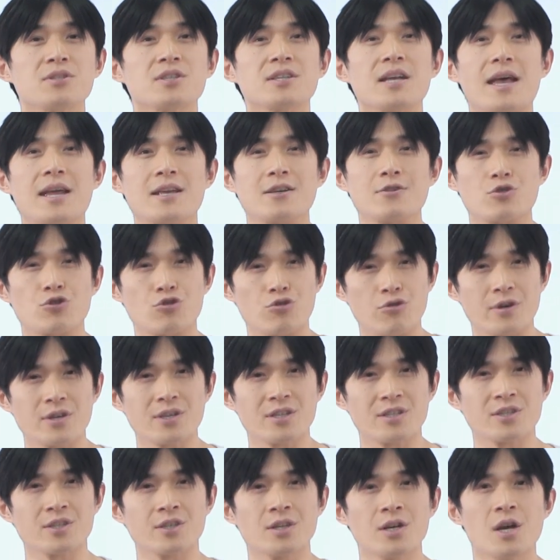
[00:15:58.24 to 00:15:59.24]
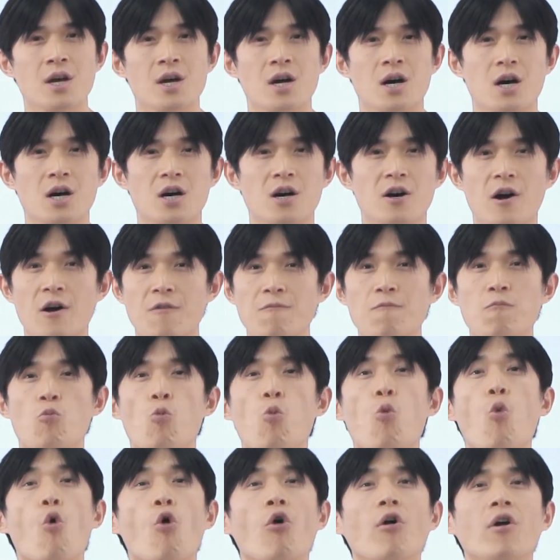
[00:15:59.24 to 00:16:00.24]
and tricks of
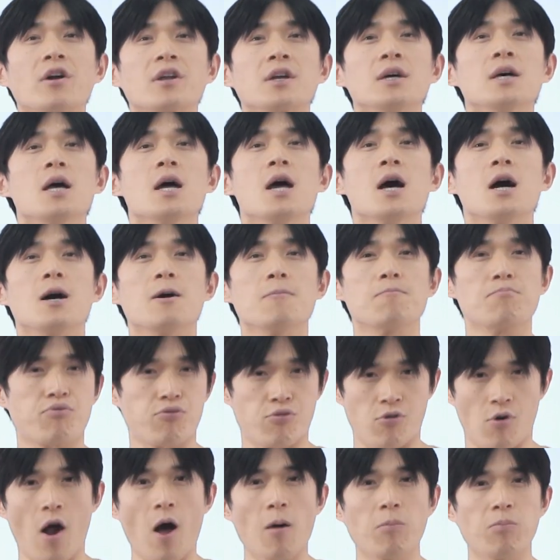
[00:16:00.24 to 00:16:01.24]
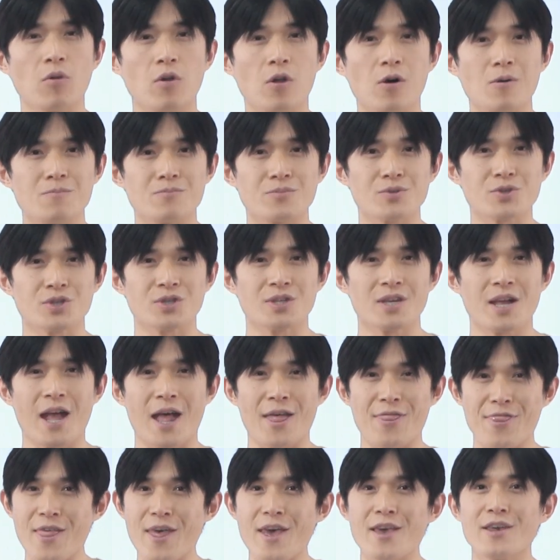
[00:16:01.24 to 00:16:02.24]
word problems.
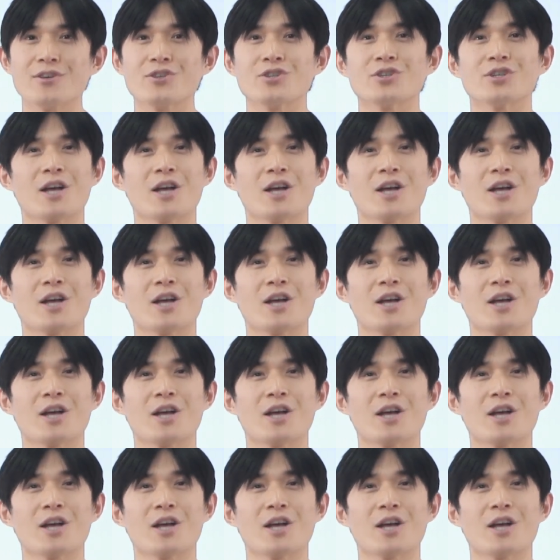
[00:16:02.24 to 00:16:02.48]
And this